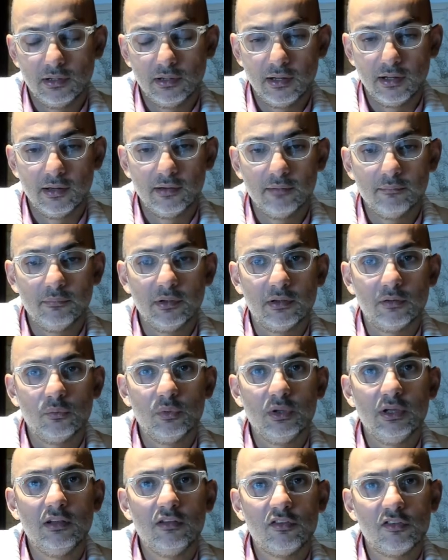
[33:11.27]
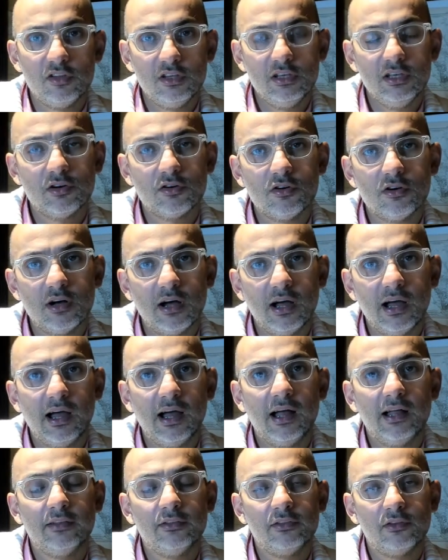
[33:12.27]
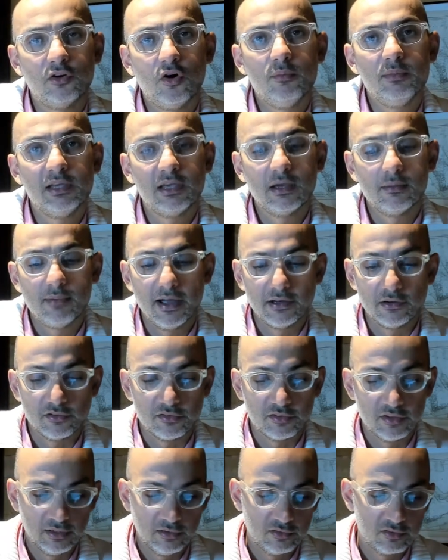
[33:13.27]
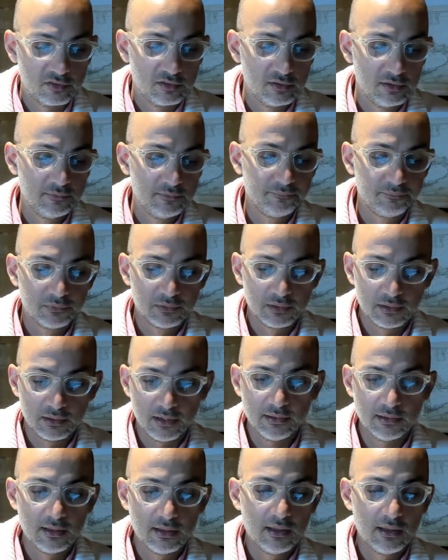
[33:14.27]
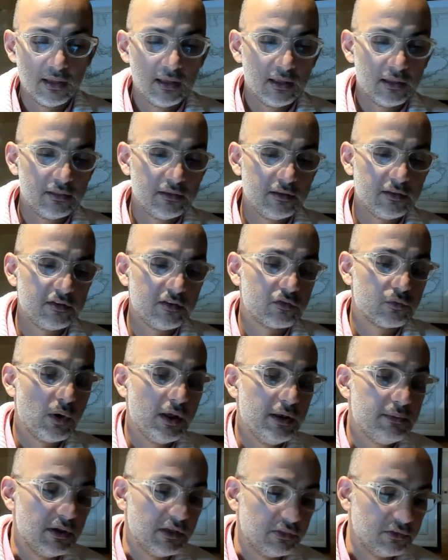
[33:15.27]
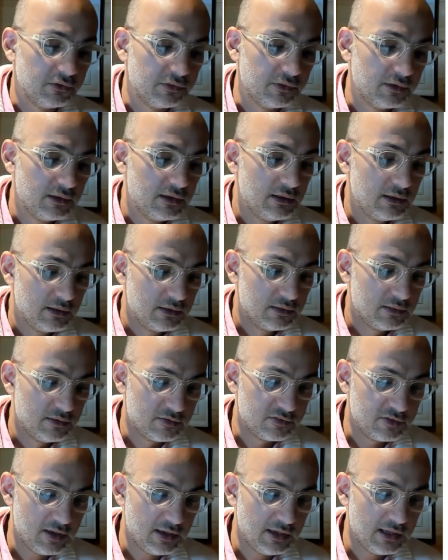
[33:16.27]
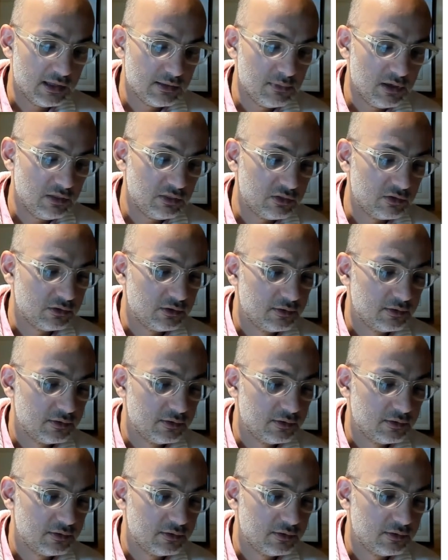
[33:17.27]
between 0 and omega minus x. Right? This is one method. The second method,